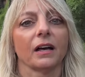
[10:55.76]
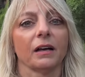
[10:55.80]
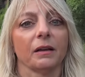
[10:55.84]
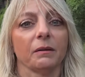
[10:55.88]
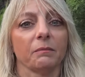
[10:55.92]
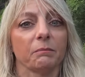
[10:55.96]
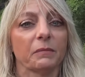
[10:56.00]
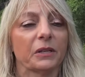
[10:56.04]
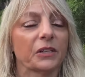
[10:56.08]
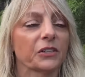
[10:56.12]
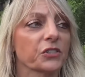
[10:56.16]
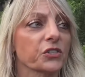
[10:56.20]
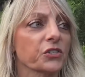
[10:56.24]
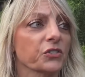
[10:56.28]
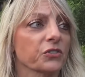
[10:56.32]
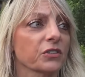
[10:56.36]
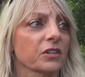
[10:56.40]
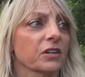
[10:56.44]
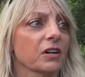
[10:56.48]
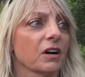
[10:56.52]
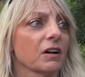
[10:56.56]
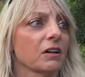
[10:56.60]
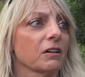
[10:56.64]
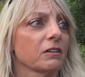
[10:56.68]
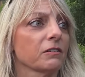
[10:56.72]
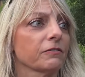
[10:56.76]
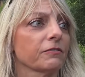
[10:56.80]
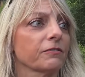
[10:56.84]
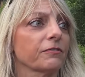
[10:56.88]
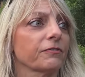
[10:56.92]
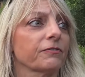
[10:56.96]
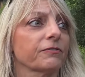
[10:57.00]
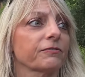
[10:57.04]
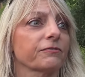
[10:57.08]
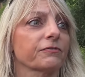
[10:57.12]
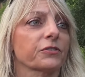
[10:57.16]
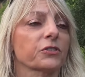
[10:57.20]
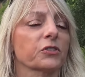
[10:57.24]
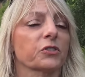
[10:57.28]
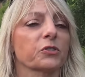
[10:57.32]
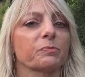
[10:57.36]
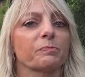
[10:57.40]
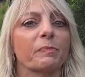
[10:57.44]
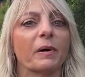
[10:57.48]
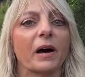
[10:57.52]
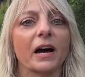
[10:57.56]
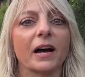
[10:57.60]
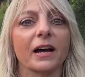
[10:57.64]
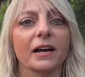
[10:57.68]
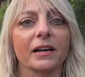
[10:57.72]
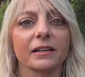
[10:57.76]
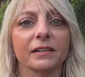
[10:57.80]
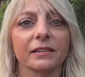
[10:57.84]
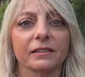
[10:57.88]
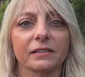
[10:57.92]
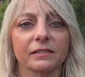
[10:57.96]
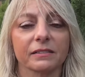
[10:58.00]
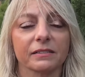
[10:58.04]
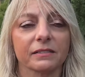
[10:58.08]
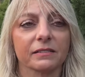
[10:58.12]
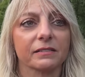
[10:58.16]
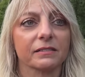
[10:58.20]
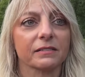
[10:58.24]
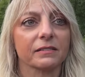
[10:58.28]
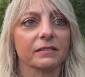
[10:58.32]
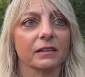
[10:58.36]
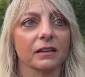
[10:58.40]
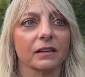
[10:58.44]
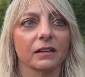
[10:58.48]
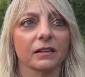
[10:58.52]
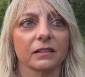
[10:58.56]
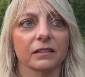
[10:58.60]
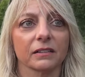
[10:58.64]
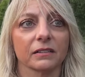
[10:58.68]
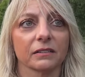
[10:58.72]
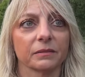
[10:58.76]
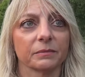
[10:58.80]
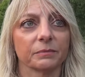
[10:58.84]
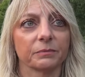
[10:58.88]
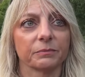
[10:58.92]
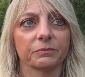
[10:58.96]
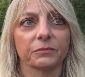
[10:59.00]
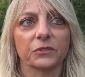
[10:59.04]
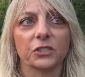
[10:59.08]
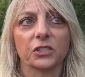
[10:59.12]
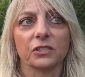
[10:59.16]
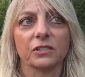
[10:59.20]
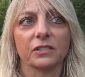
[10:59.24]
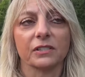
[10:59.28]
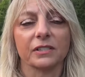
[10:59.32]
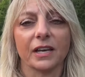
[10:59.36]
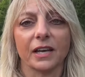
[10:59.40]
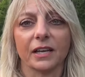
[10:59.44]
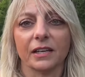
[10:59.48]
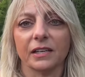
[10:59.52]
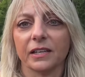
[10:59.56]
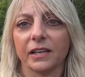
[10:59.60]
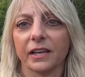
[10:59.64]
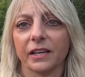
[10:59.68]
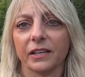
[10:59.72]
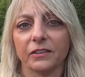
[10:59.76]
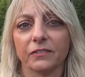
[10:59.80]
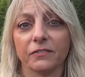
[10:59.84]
miniature golf spas, just any kind of